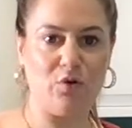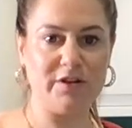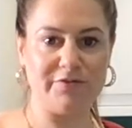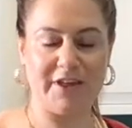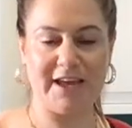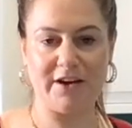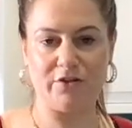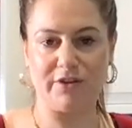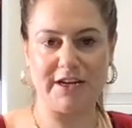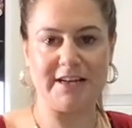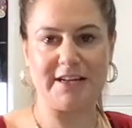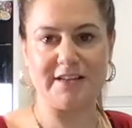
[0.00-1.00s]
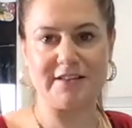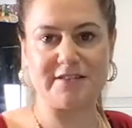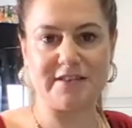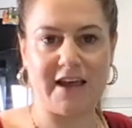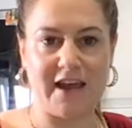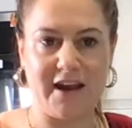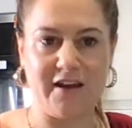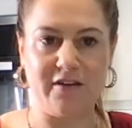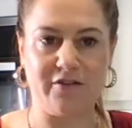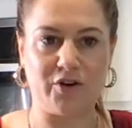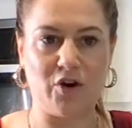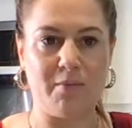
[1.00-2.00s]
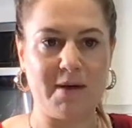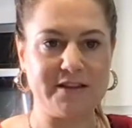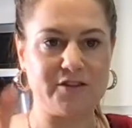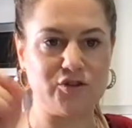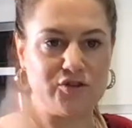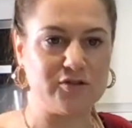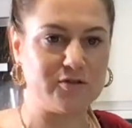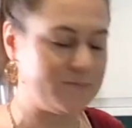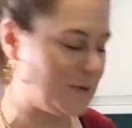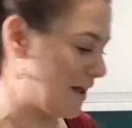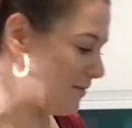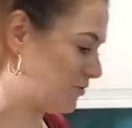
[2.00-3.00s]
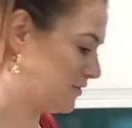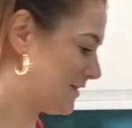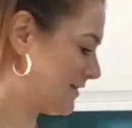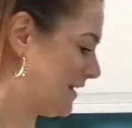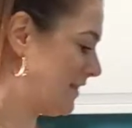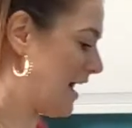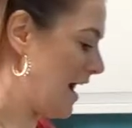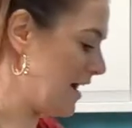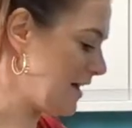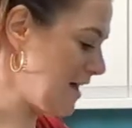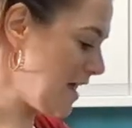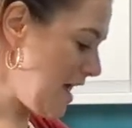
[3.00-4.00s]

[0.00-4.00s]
of the ingredients in the comments. You should be able to see that.